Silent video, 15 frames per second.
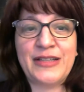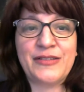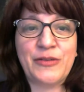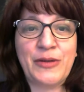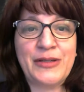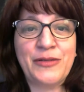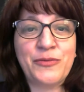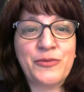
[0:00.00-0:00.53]
So
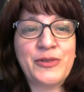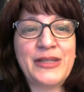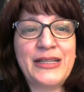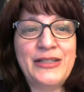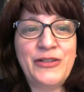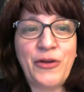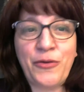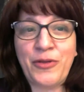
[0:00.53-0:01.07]
I don't really
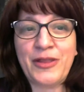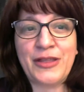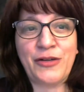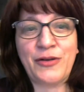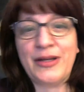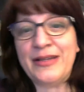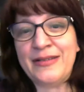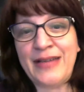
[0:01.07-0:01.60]
know that there
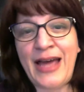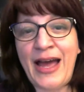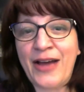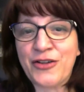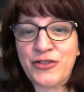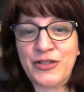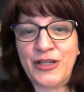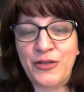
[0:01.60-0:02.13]
is
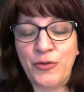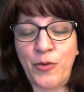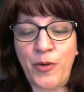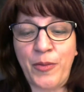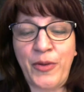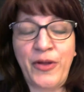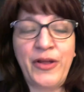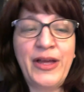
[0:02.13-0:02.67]
actually a
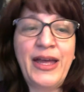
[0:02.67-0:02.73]
normal.